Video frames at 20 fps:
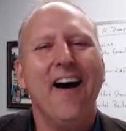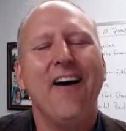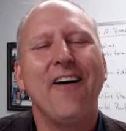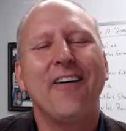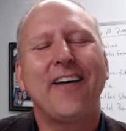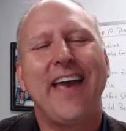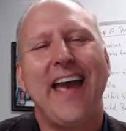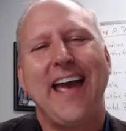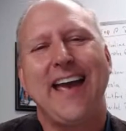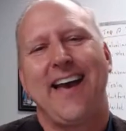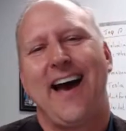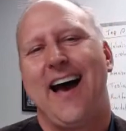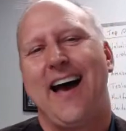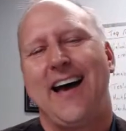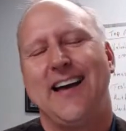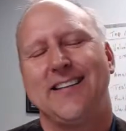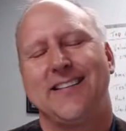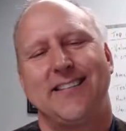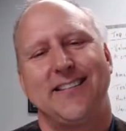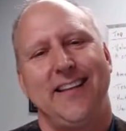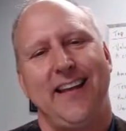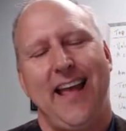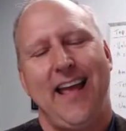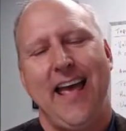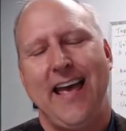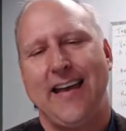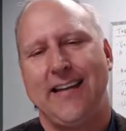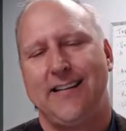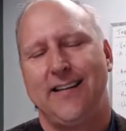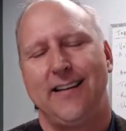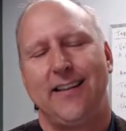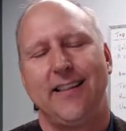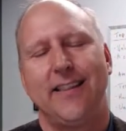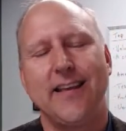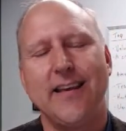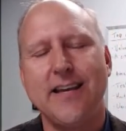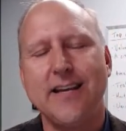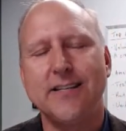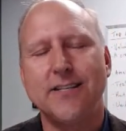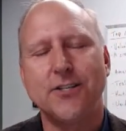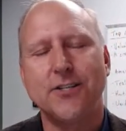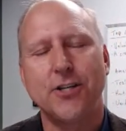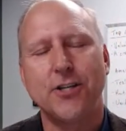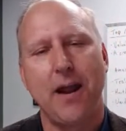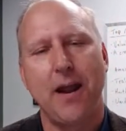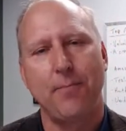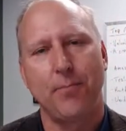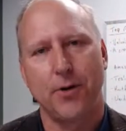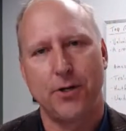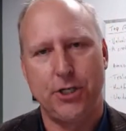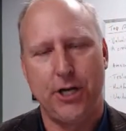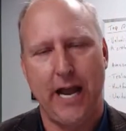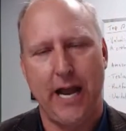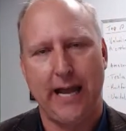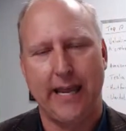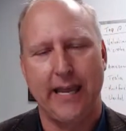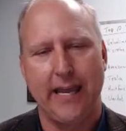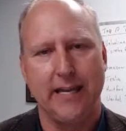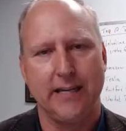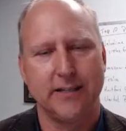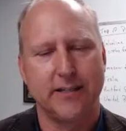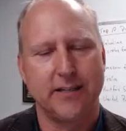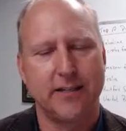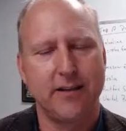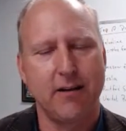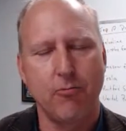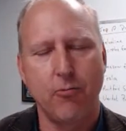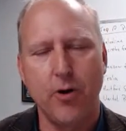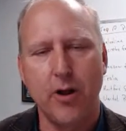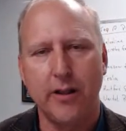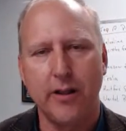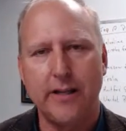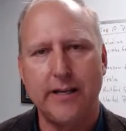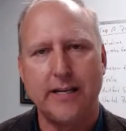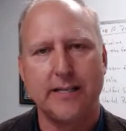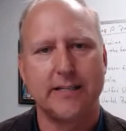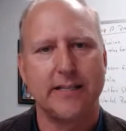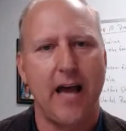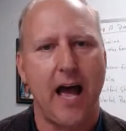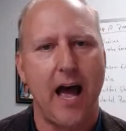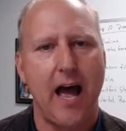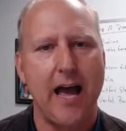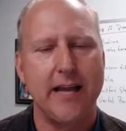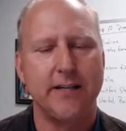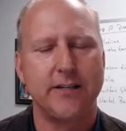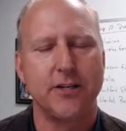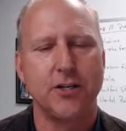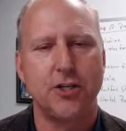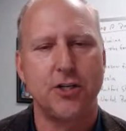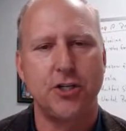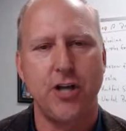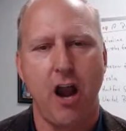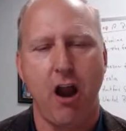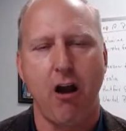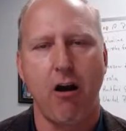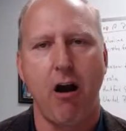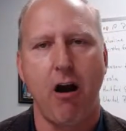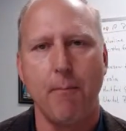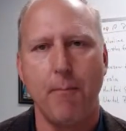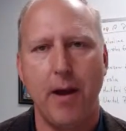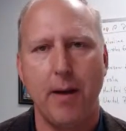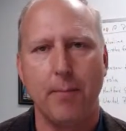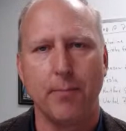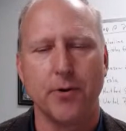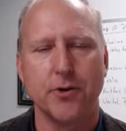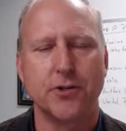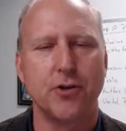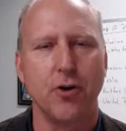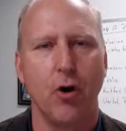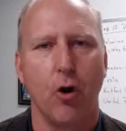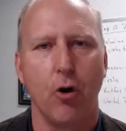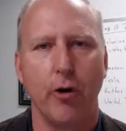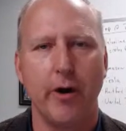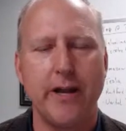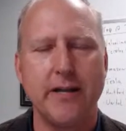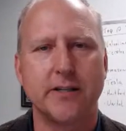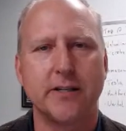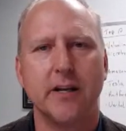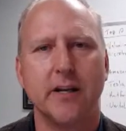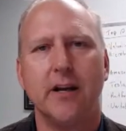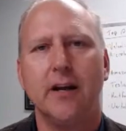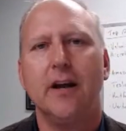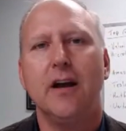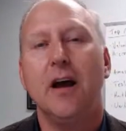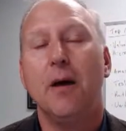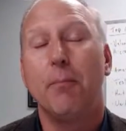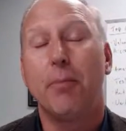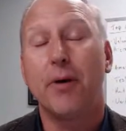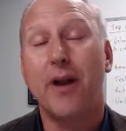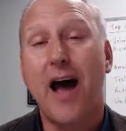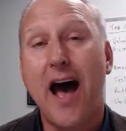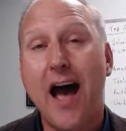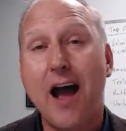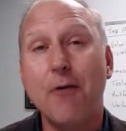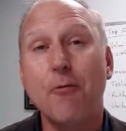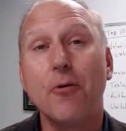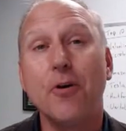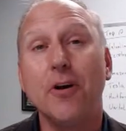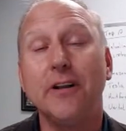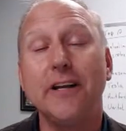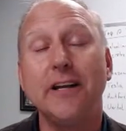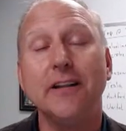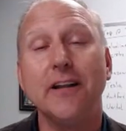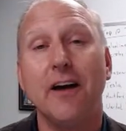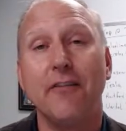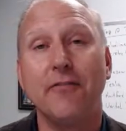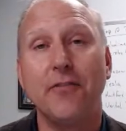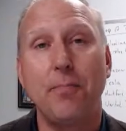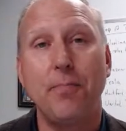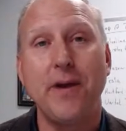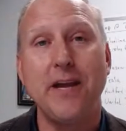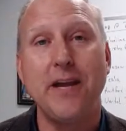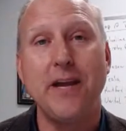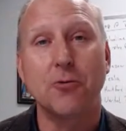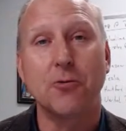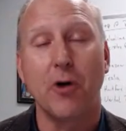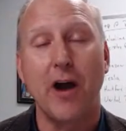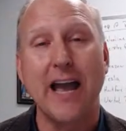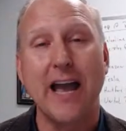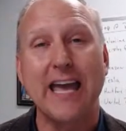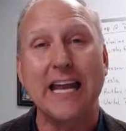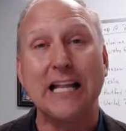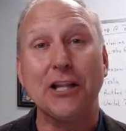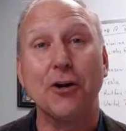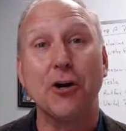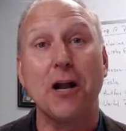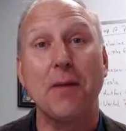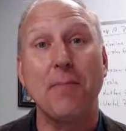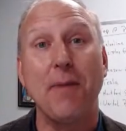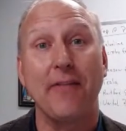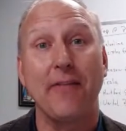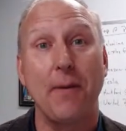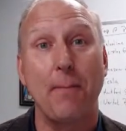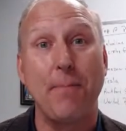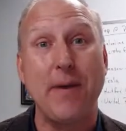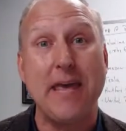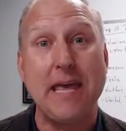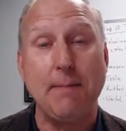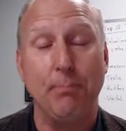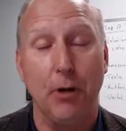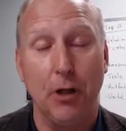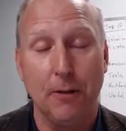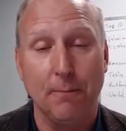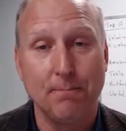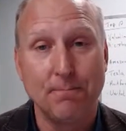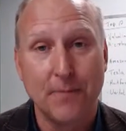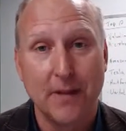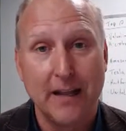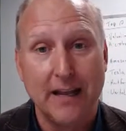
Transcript: Okay, guys. Hey, these chamber check-ins, they're really designed to share our member stories, but I really love the piece where I get to learn about the people.